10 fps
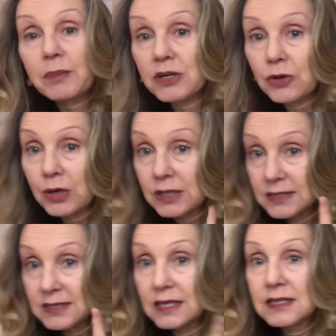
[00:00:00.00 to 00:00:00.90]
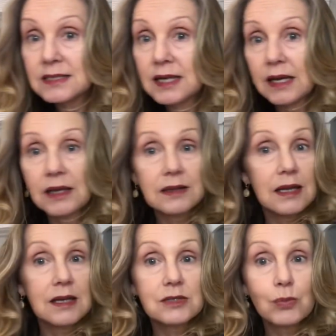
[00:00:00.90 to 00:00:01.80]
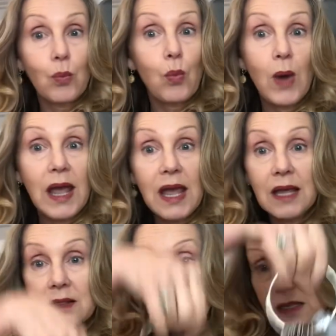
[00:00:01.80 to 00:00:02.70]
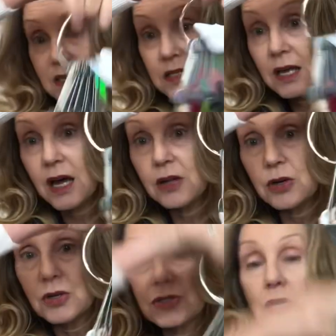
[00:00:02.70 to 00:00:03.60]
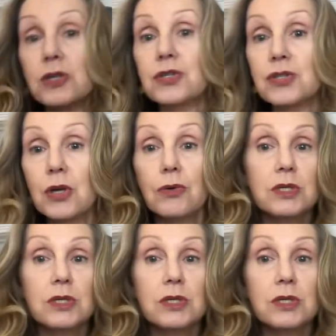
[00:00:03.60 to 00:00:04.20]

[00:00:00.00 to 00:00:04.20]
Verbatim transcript: but you're gonna see in a second that it's way, these colors are so